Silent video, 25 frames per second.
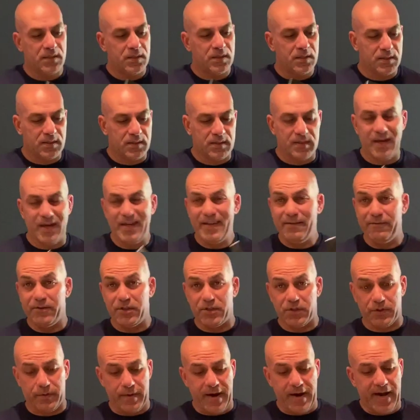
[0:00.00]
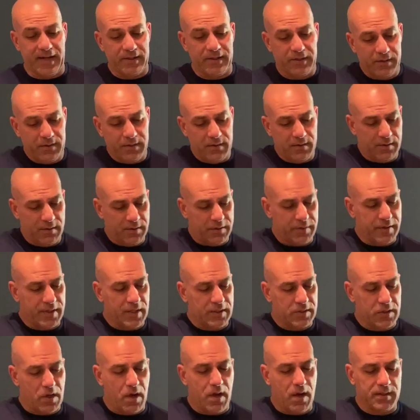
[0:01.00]
It's not even scratched, so
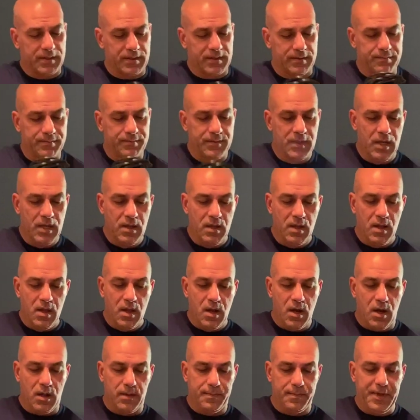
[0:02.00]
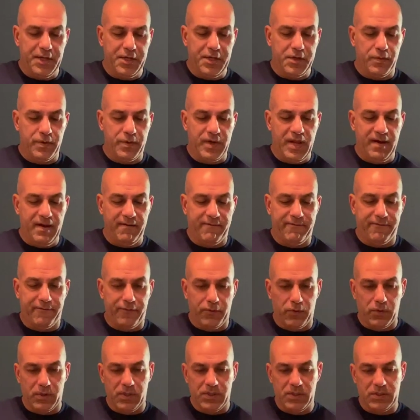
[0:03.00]
that's awesome. I'll be doing a
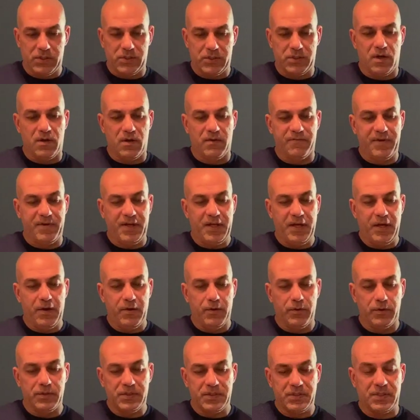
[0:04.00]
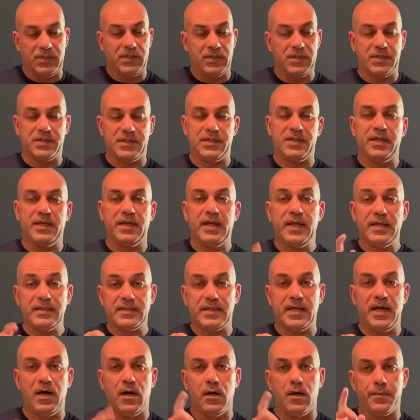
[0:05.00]
full install video and soliciting his
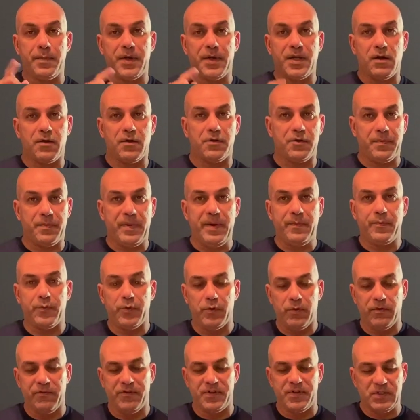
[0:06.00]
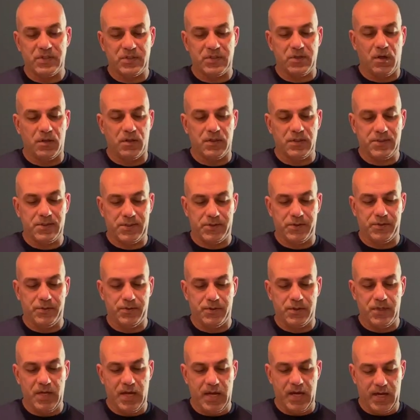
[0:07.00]
help and other people who've installed it soon,
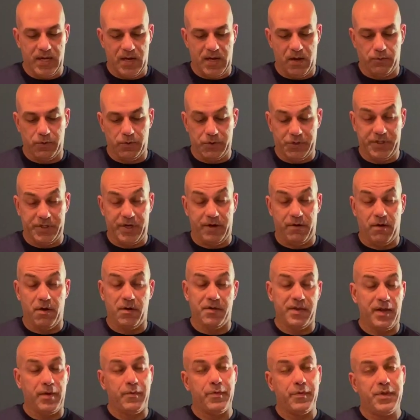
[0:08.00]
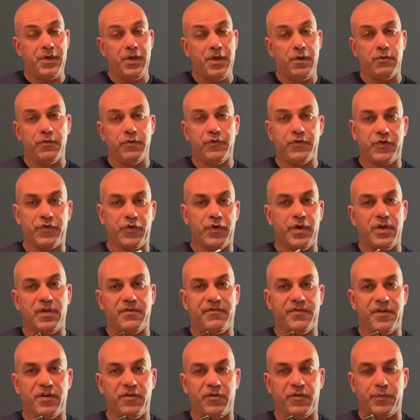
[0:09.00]
and I will share all that with you and show you the
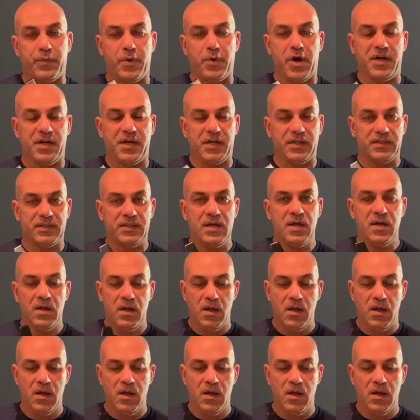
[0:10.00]
finished product.